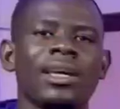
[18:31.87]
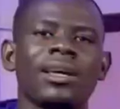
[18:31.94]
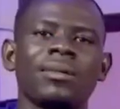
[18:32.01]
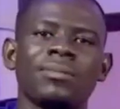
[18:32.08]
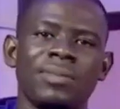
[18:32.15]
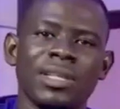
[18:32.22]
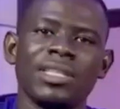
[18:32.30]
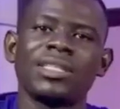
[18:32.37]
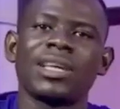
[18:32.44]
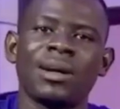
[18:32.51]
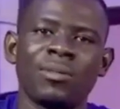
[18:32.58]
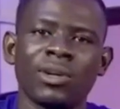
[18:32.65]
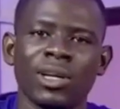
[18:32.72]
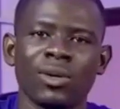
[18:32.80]
When I
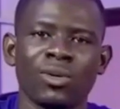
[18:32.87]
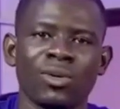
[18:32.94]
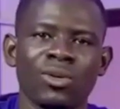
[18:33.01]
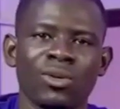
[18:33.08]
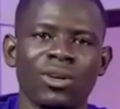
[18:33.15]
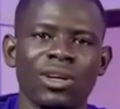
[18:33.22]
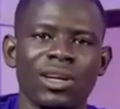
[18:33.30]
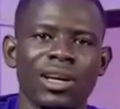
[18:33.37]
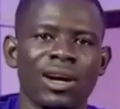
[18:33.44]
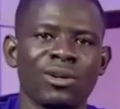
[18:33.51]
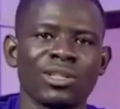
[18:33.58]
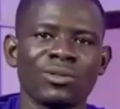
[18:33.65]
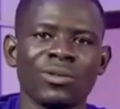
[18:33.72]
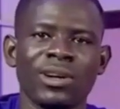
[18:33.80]
wanted to start my
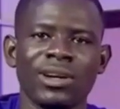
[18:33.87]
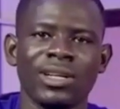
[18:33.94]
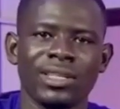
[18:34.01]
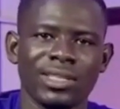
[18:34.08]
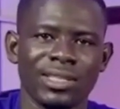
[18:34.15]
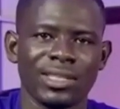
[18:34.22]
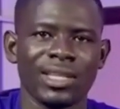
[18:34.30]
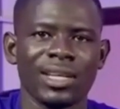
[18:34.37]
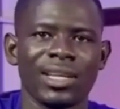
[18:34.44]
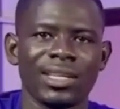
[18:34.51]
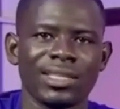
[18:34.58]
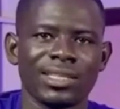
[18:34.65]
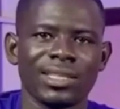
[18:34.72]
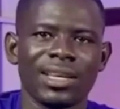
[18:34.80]
YouTube channel,
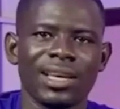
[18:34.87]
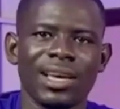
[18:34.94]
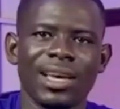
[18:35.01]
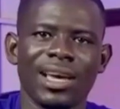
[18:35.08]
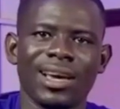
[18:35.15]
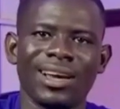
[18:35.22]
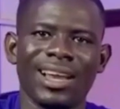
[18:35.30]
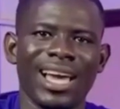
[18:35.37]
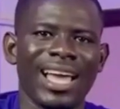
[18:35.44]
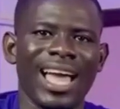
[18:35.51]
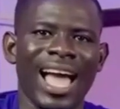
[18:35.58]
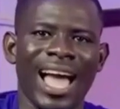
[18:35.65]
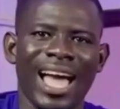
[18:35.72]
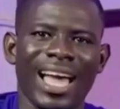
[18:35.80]
I was
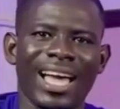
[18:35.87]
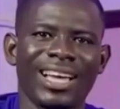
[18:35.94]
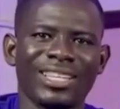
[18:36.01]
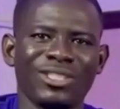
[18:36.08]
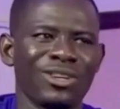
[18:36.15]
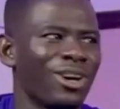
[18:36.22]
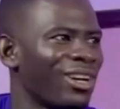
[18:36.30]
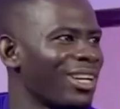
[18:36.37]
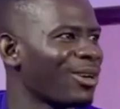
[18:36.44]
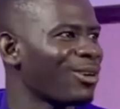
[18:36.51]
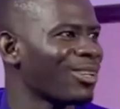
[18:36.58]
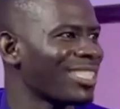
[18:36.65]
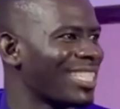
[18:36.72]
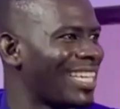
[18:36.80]
inspired by his
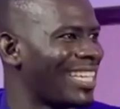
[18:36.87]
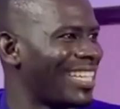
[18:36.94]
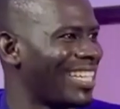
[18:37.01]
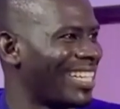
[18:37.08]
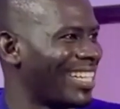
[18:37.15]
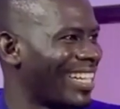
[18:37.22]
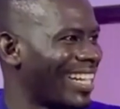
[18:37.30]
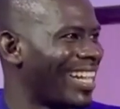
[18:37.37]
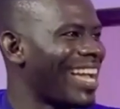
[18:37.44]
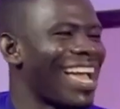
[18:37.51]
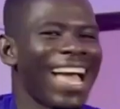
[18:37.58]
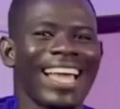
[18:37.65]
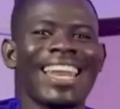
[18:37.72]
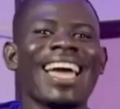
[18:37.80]
videos. His
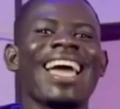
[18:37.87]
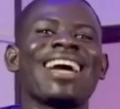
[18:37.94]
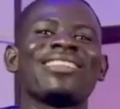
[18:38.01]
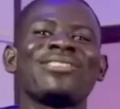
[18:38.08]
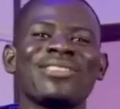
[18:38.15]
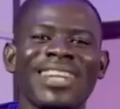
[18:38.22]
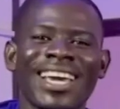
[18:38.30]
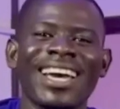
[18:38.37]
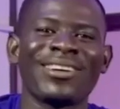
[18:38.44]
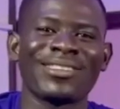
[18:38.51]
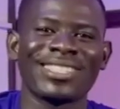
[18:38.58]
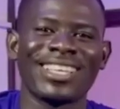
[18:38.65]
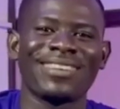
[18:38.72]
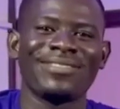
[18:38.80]
success on
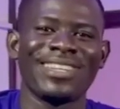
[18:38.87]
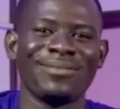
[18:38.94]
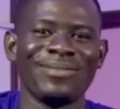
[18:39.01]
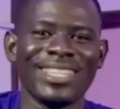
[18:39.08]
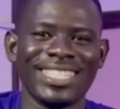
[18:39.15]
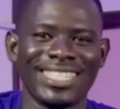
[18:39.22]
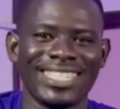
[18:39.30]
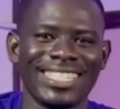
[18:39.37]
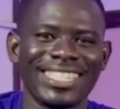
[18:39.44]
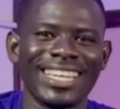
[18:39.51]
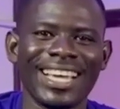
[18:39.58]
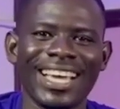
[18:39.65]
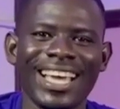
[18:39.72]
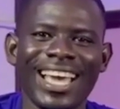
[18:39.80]
YouTube motivated
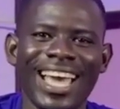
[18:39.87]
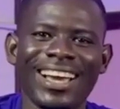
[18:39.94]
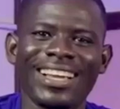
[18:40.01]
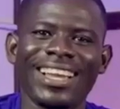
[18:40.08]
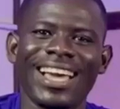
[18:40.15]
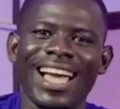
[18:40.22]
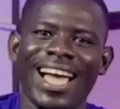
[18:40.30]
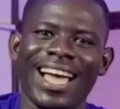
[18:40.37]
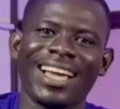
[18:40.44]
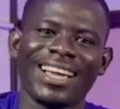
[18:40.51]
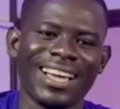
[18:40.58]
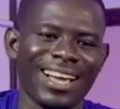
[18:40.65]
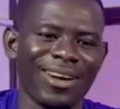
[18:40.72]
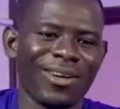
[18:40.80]
me to start,
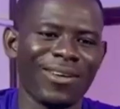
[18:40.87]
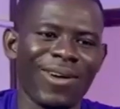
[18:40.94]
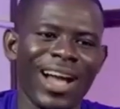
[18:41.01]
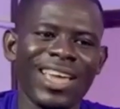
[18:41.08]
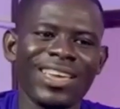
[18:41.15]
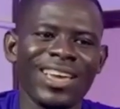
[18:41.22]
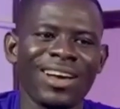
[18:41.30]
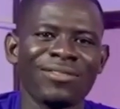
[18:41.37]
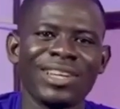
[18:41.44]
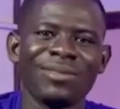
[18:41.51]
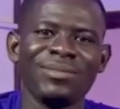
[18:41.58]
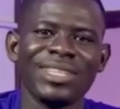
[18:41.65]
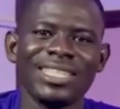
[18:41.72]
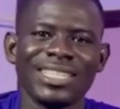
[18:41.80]
and it
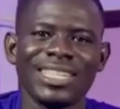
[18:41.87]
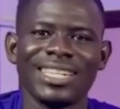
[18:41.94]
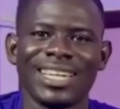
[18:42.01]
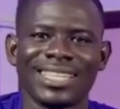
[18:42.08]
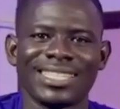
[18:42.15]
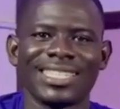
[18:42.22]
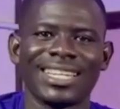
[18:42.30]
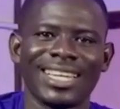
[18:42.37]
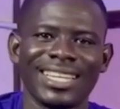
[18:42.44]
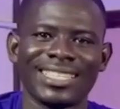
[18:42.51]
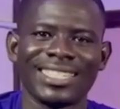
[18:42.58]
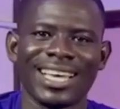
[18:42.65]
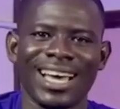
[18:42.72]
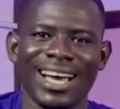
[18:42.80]
gave me hope.
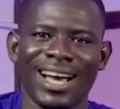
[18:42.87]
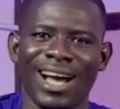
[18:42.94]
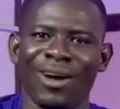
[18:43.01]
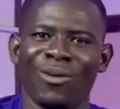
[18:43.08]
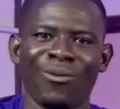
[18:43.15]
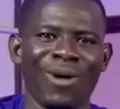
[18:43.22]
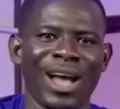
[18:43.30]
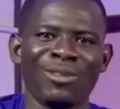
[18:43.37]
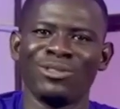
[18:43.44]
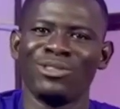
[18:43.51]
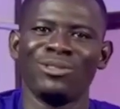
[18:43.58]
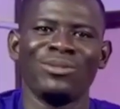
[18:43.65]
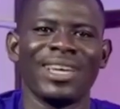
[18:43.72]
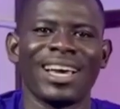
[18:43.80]
I was sure
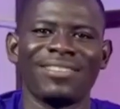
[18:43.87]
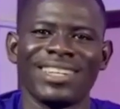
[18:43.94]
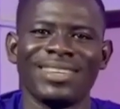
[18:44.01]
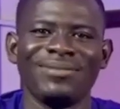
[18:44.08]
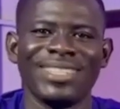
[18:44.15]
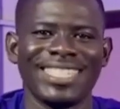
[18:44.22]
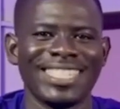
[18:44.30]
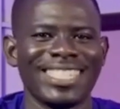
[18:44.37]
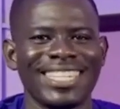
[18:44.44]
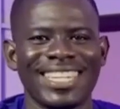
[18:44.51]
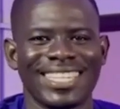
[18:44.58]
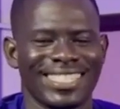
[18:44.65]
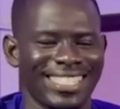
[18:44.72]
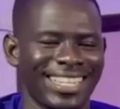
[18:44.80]
that since he
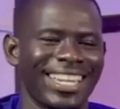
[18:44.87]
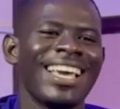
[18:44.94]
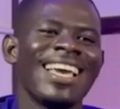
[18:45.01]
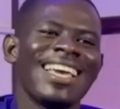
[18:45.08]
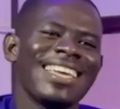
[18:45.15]
has made it